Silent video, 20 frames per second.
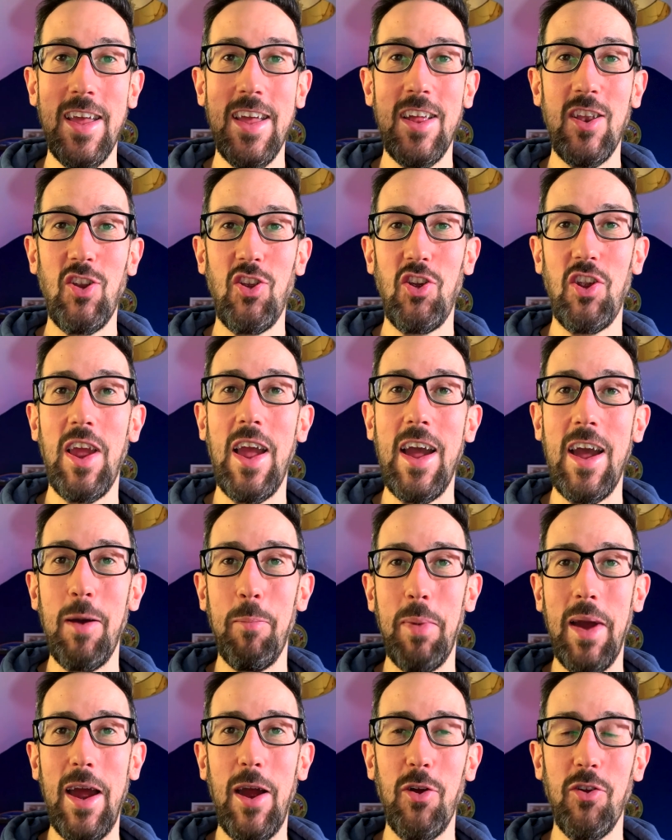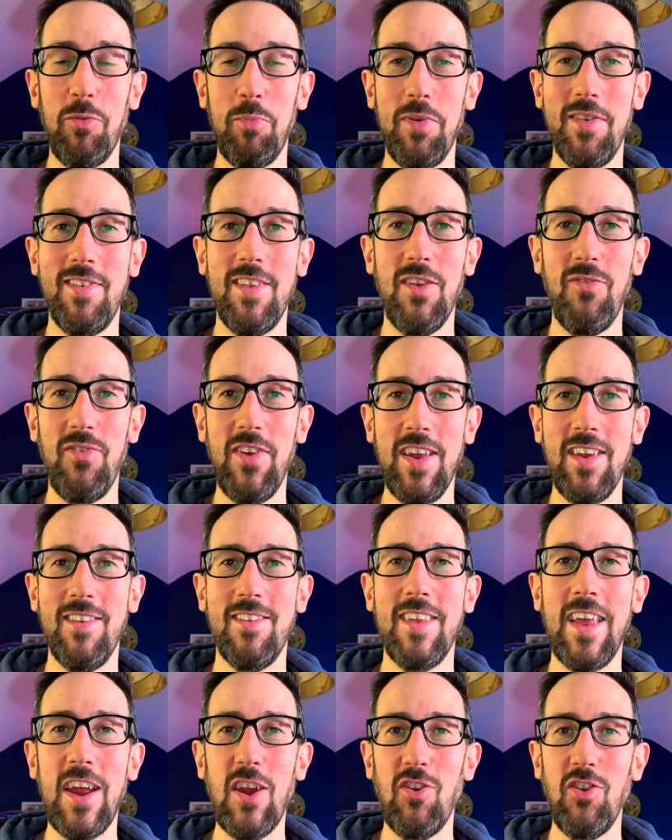chat about a specific
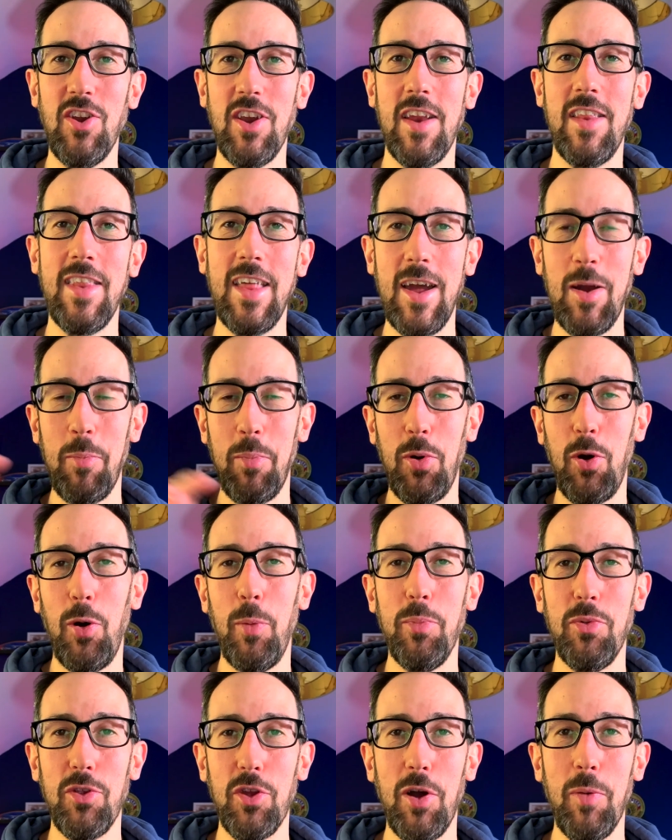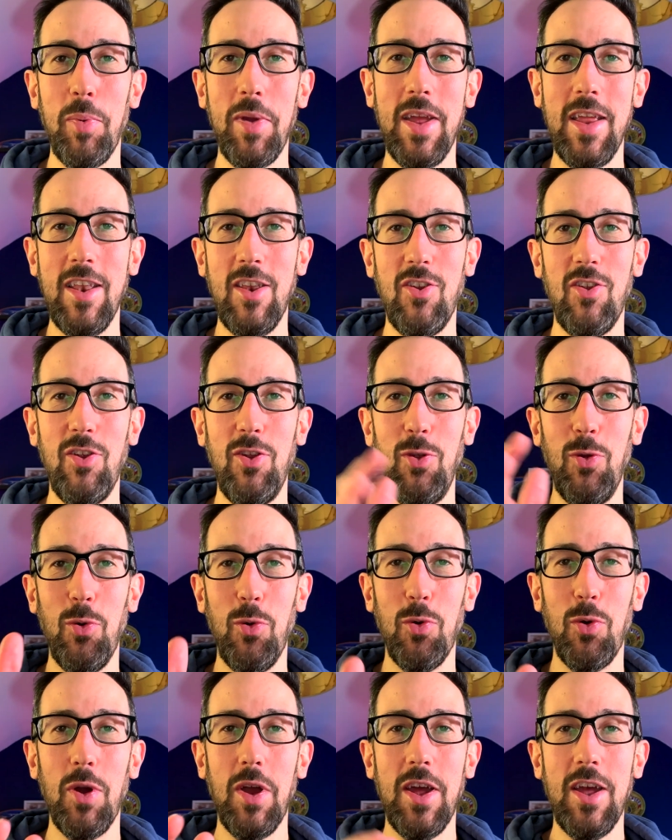section and that pops up into
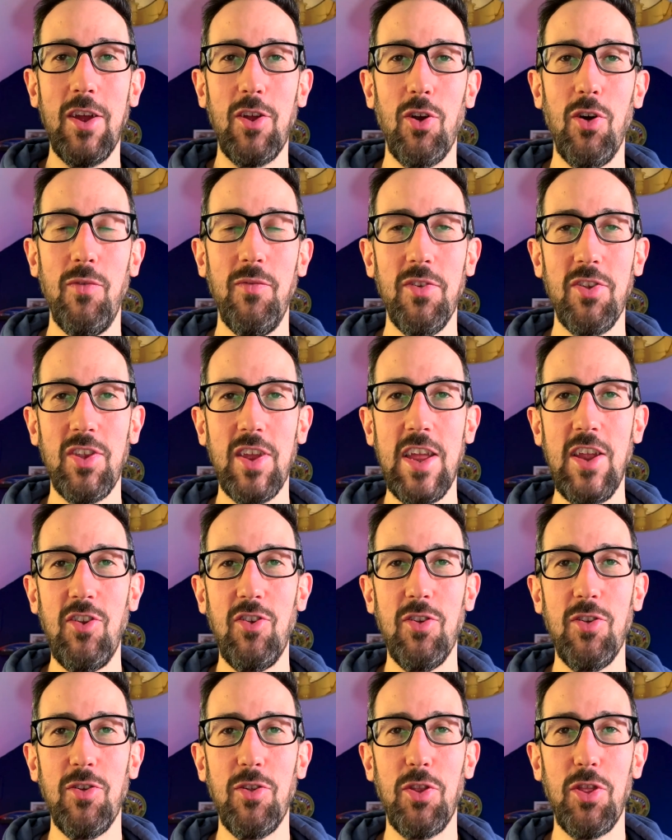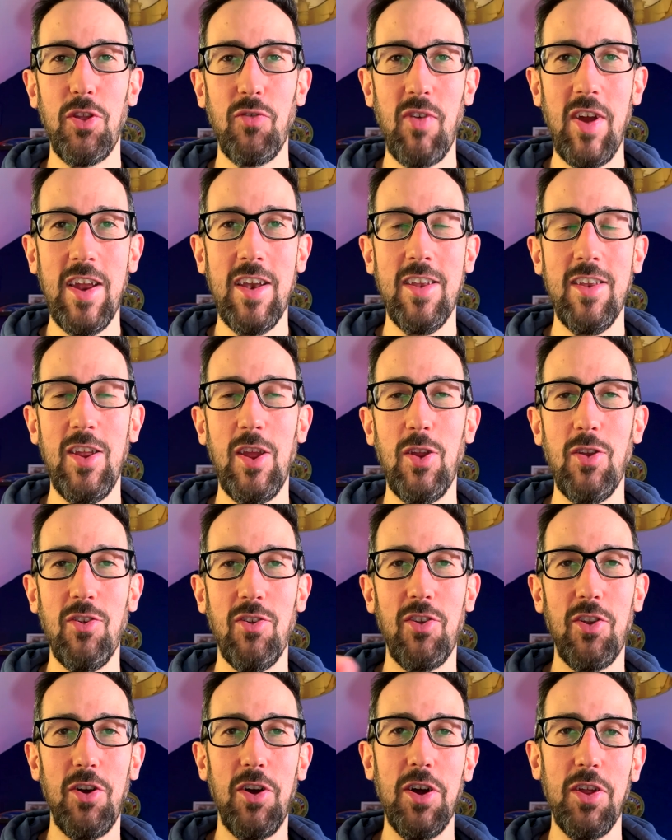your conversations thread and you can
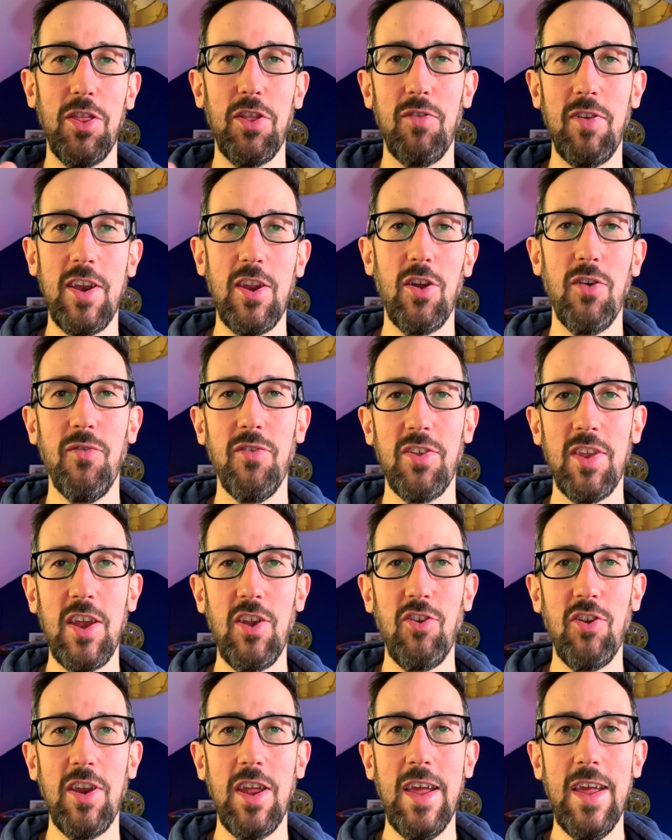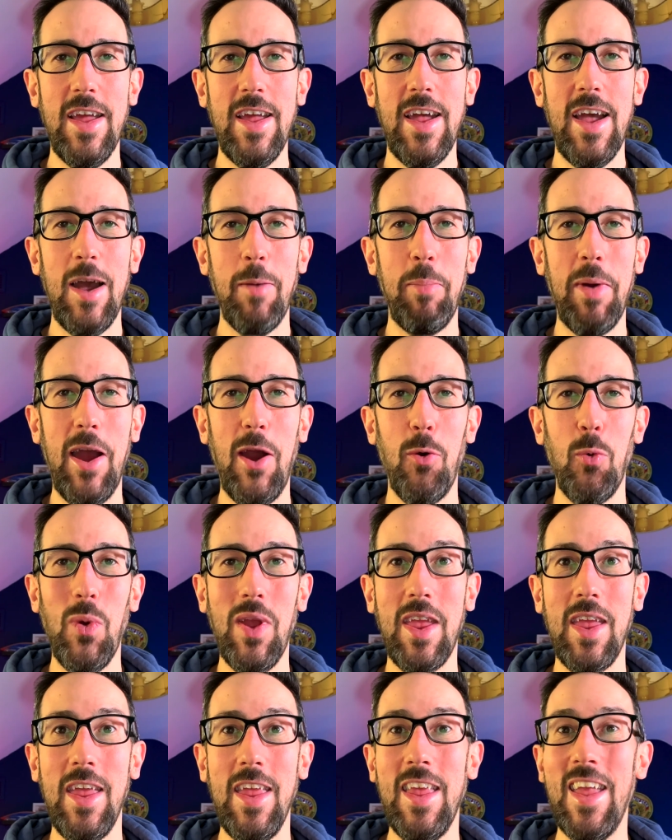start a threaded conversation about
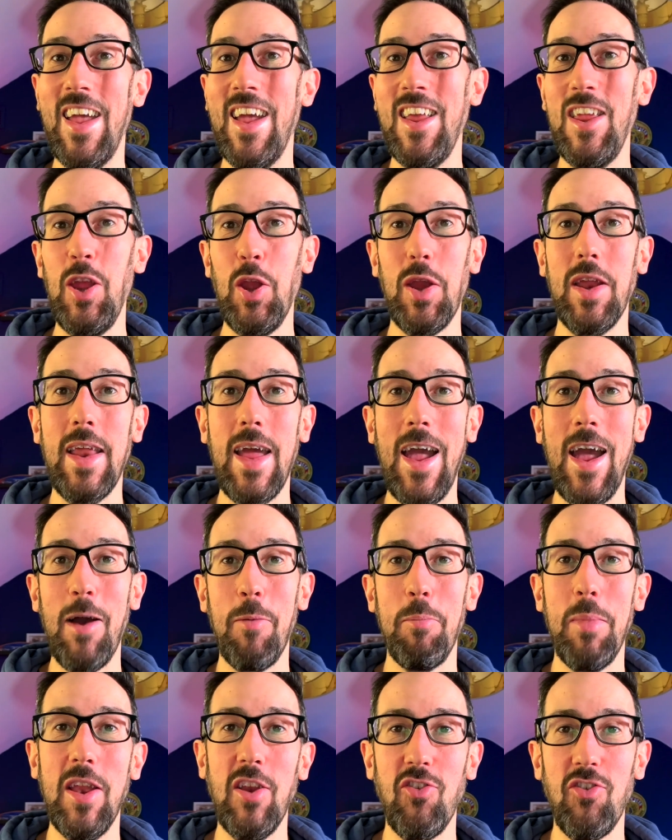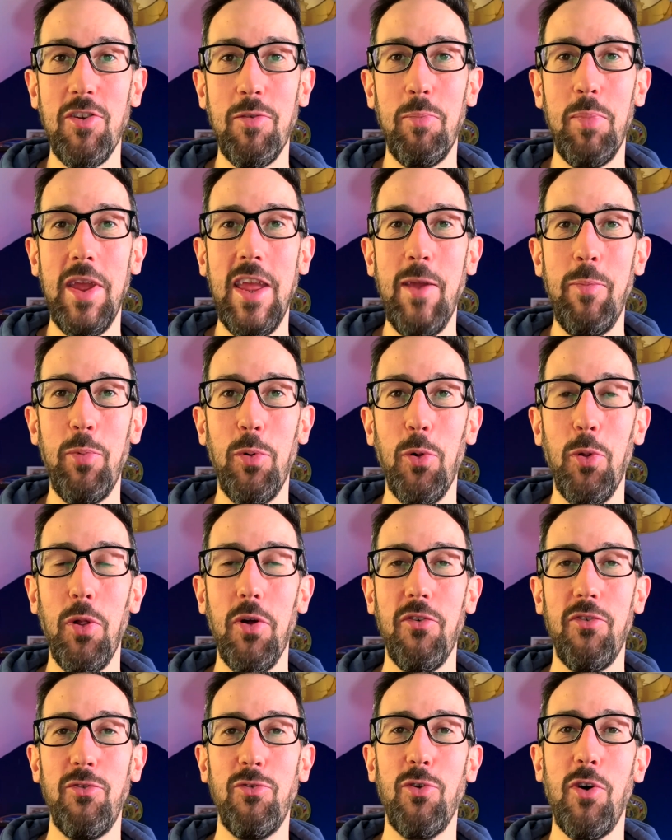wiki you can app mention people
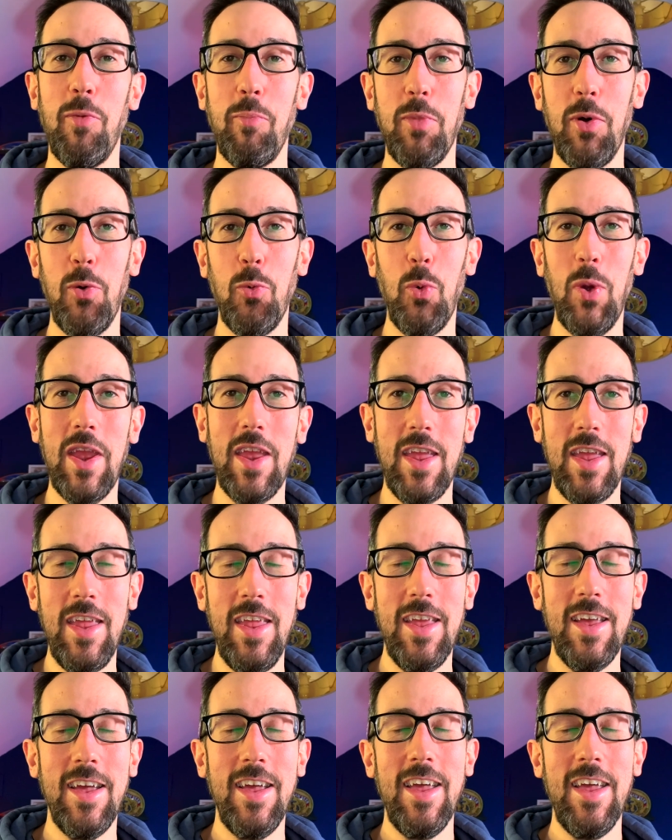from wiki